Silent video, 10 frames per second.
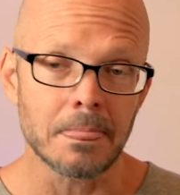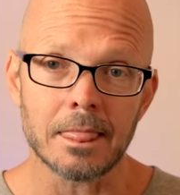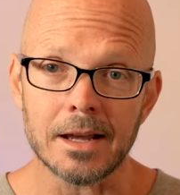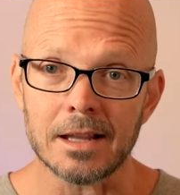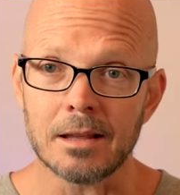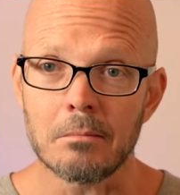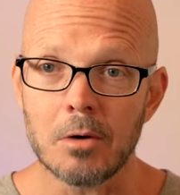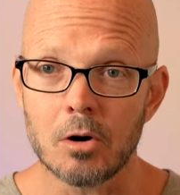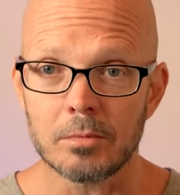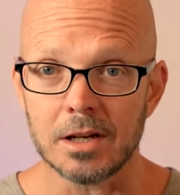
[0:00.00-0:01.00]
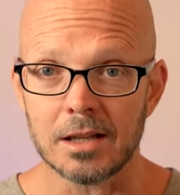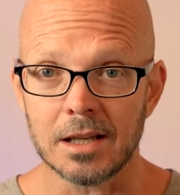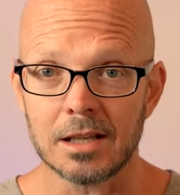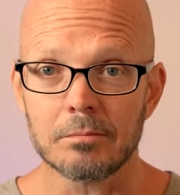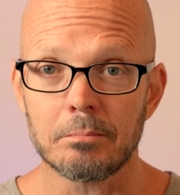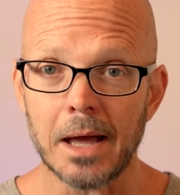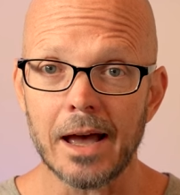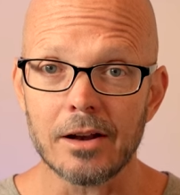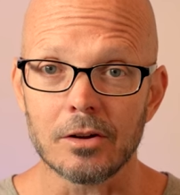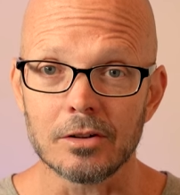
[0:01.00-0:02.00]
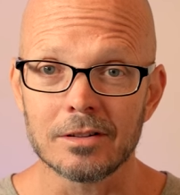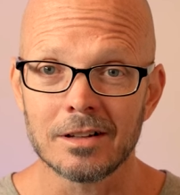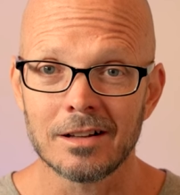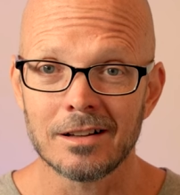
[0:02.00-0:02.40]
like in the moment, in the heat of battle.